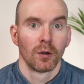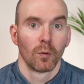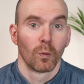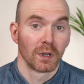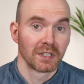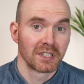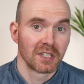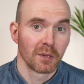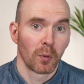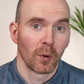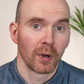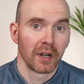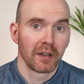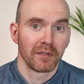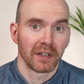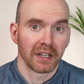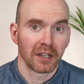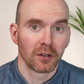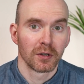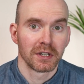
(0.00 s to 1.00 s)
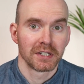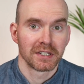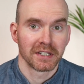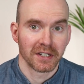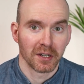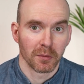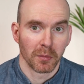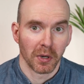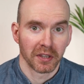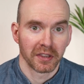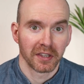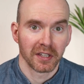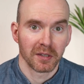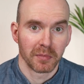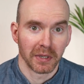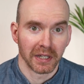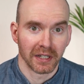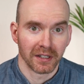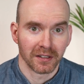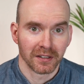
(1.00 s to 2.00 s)
What's the point of increasing your monthly
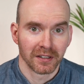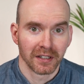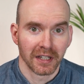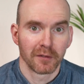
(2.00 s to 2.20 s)
bill